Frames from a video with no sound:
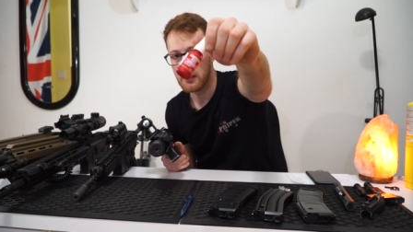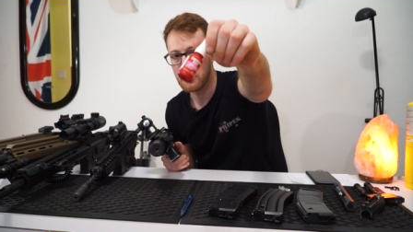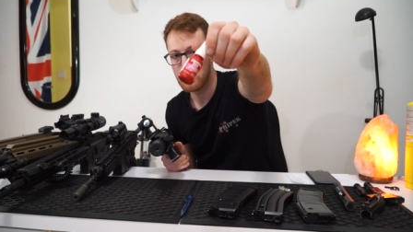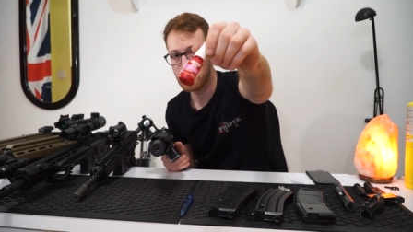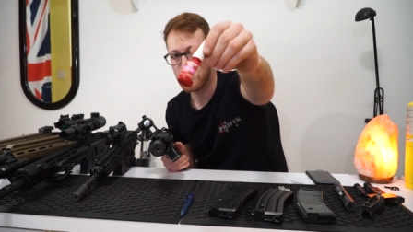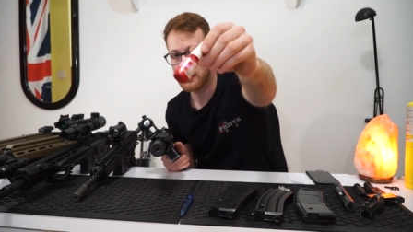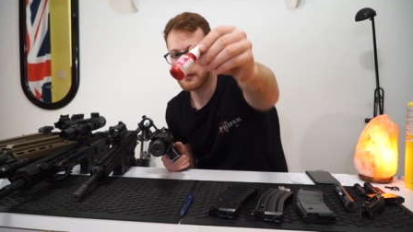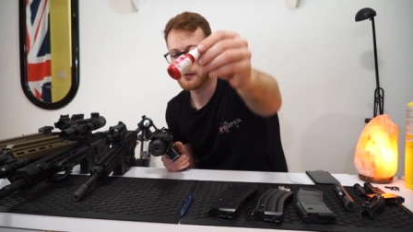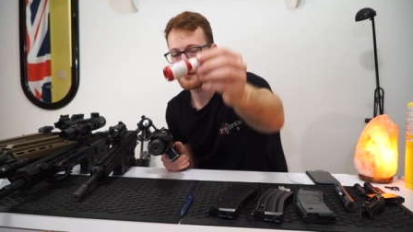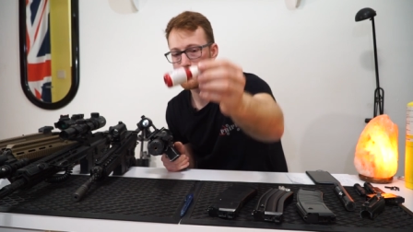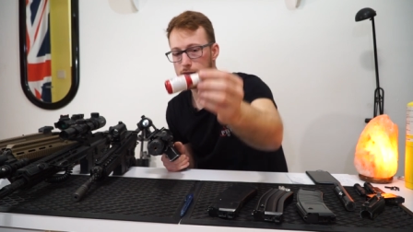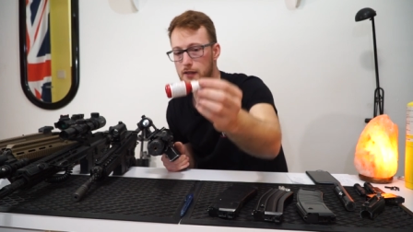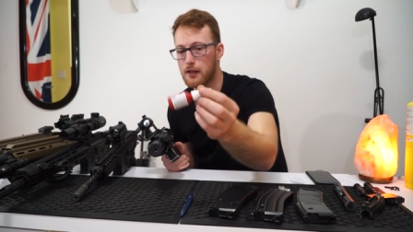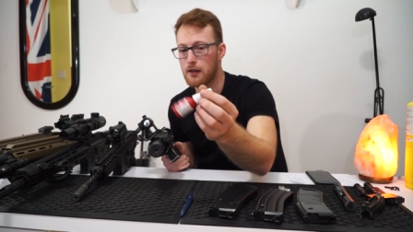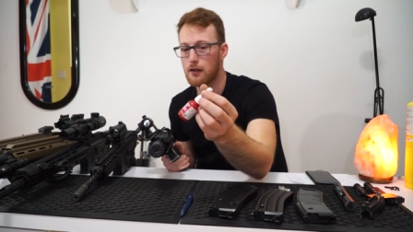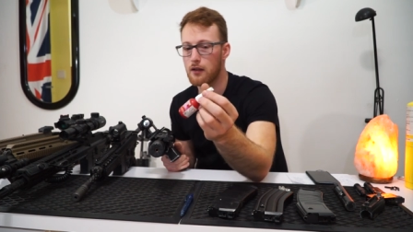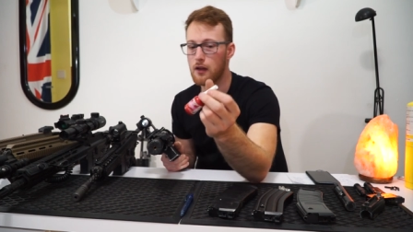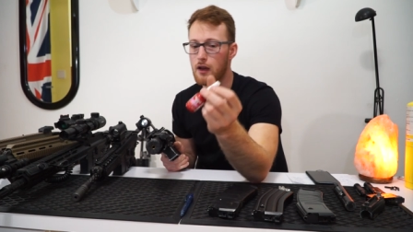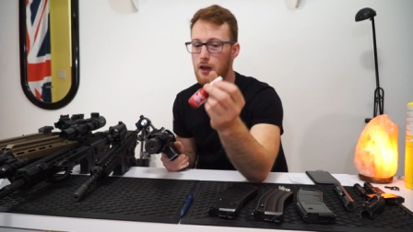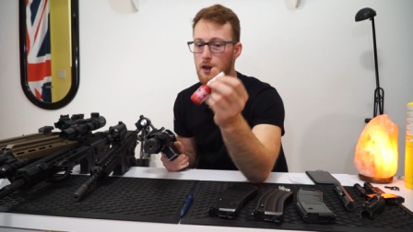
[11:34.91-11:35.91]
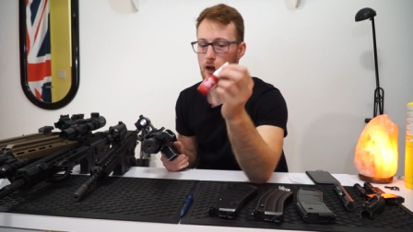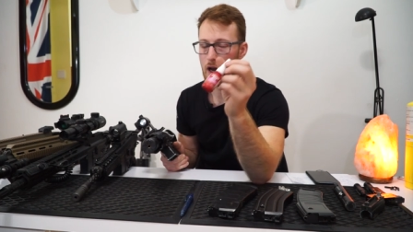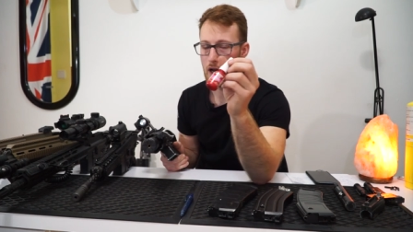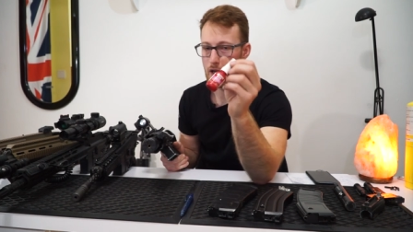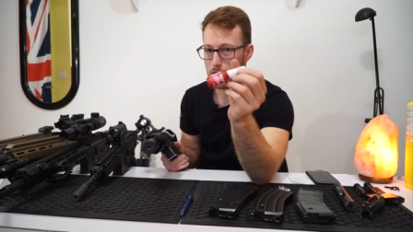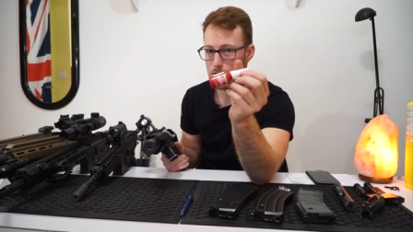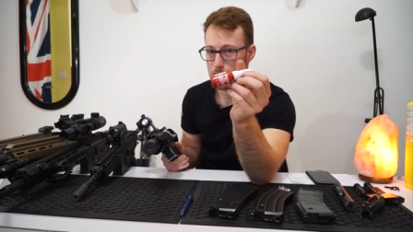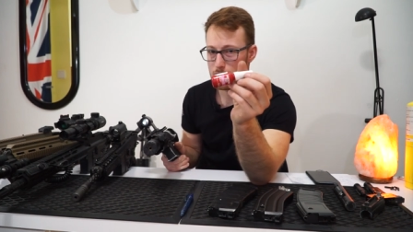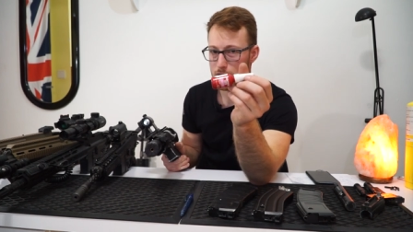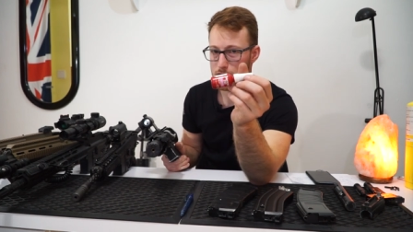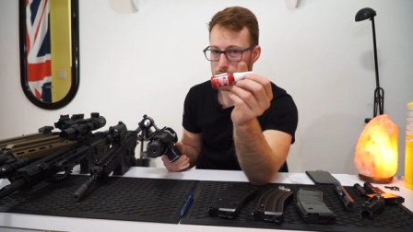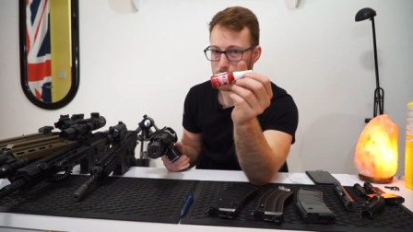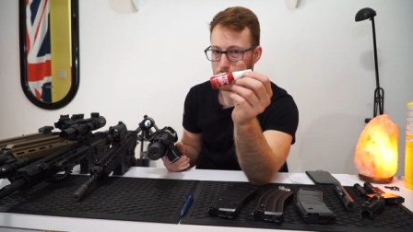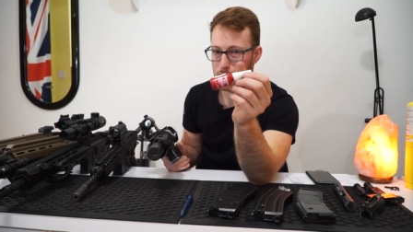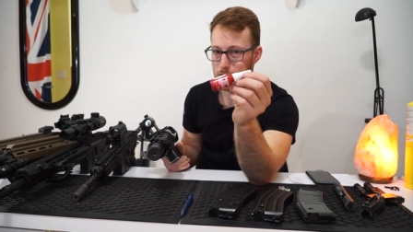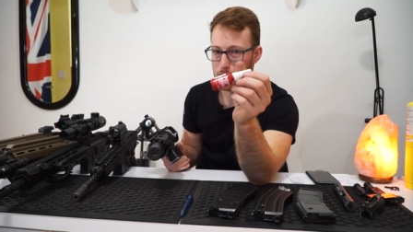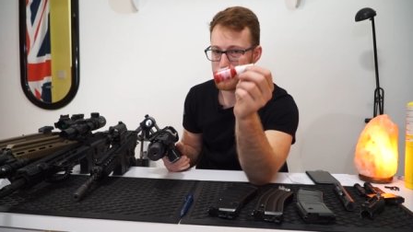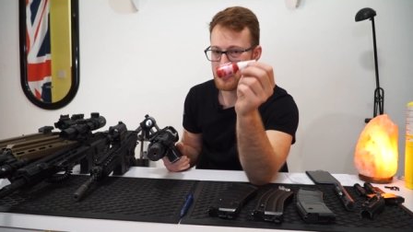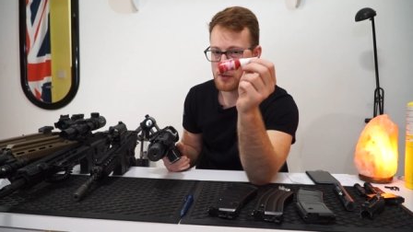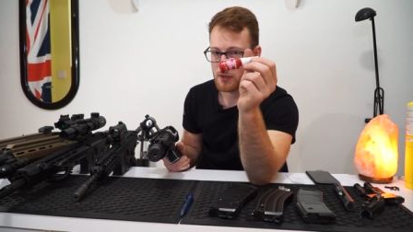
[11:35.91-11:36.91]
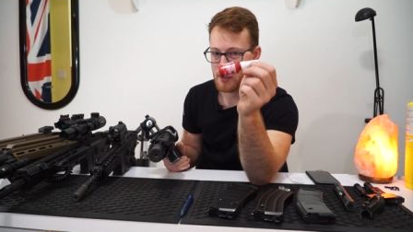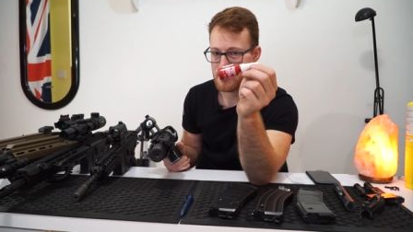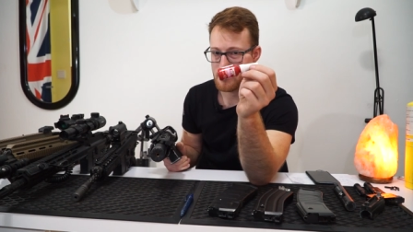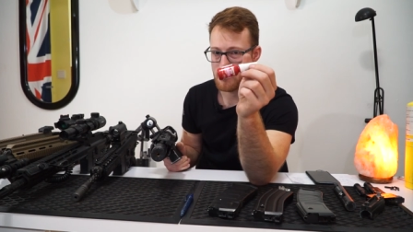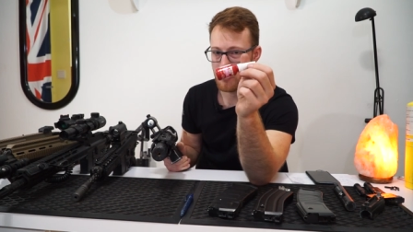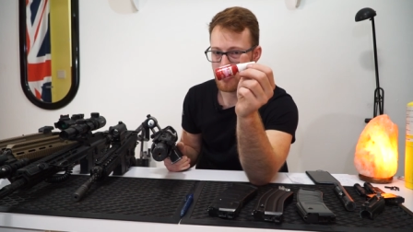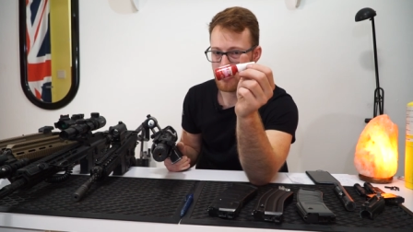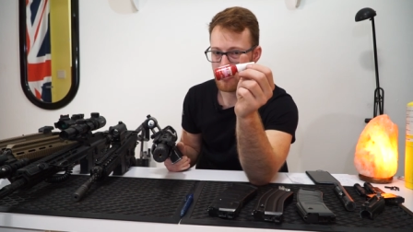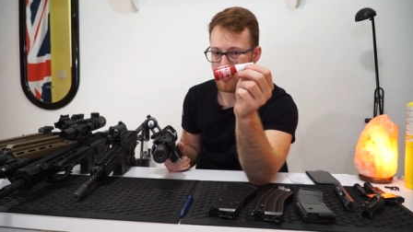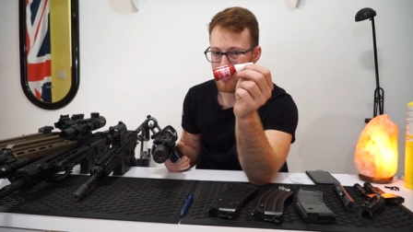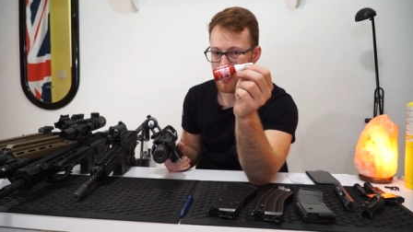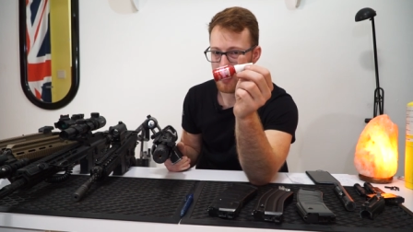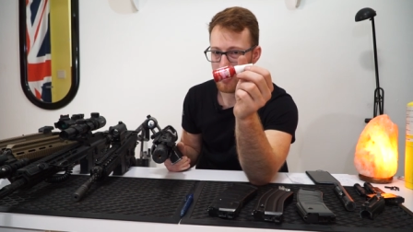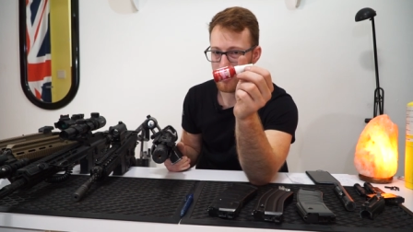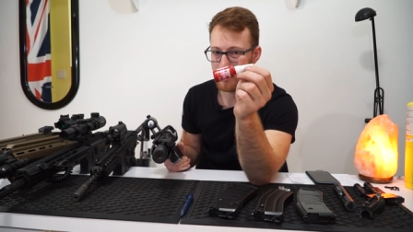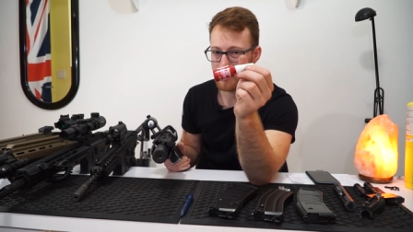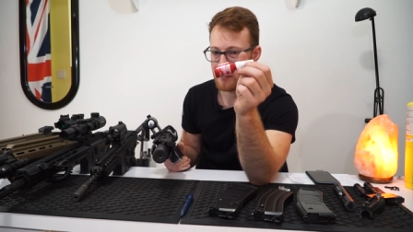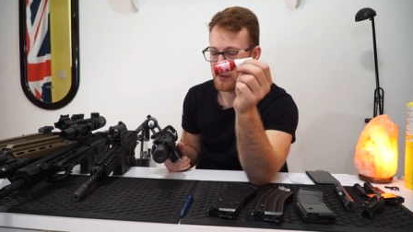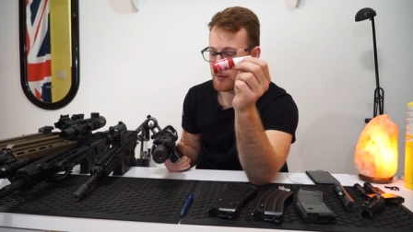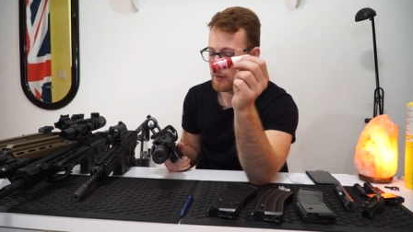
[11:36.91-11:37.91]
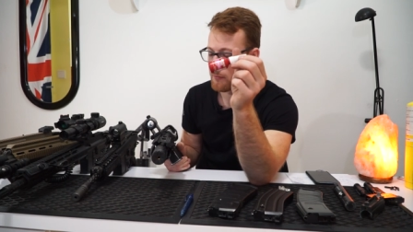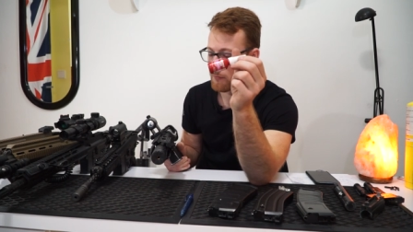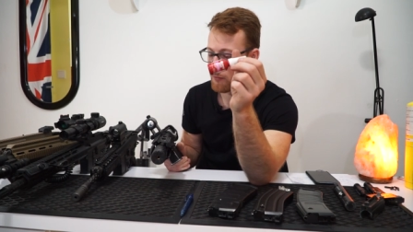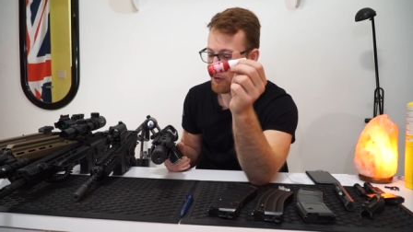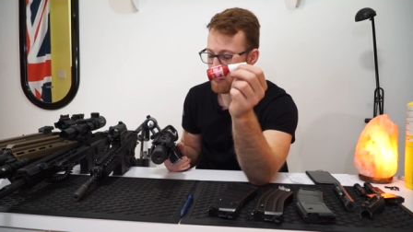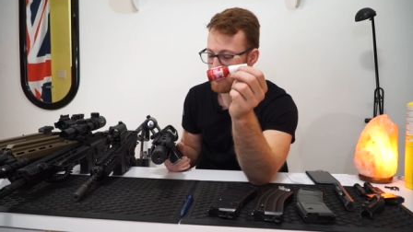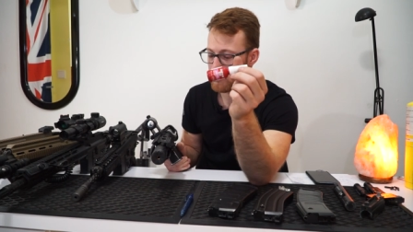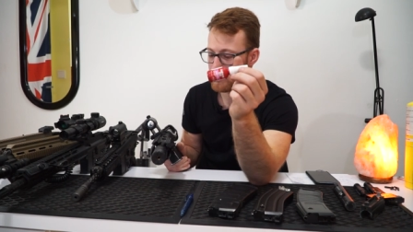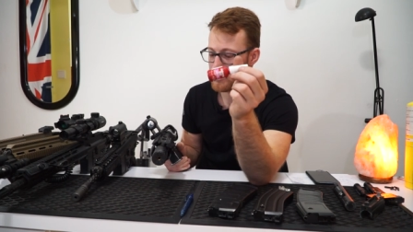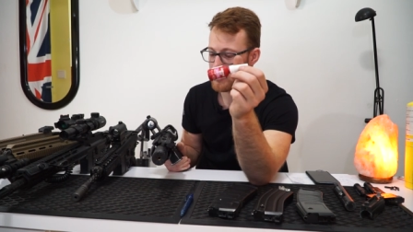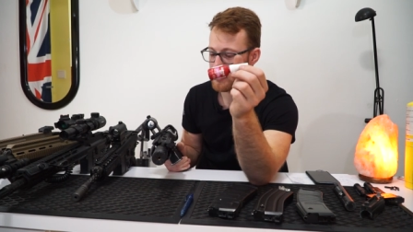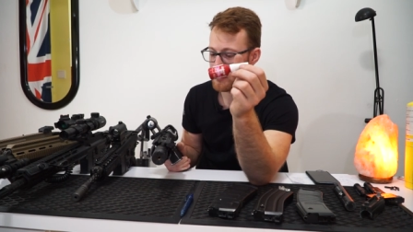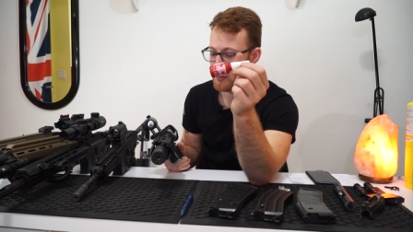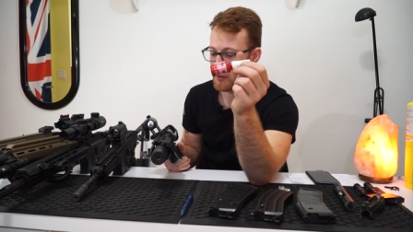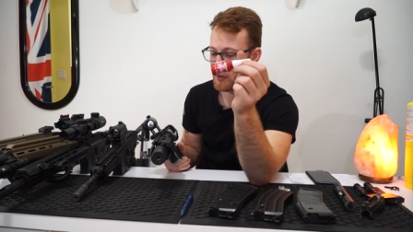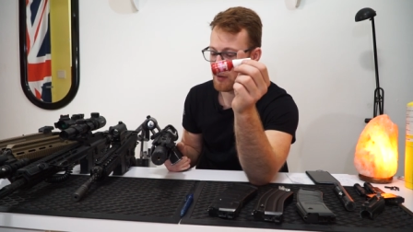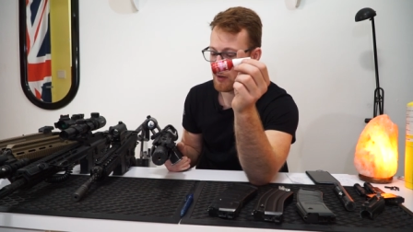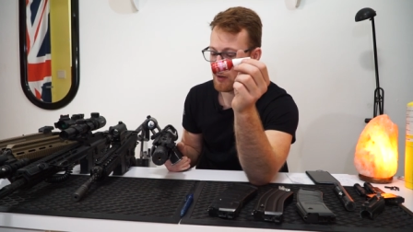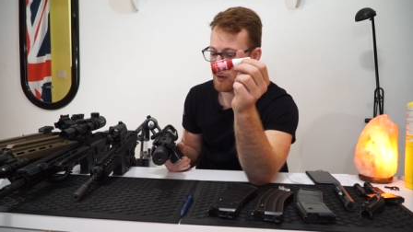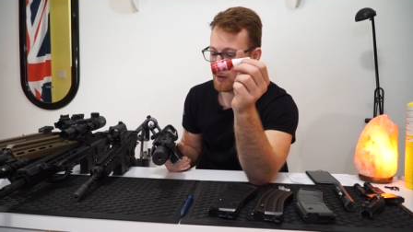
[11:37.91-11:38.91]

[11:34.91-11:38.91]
and you can still undo the screws just with your hand. It won't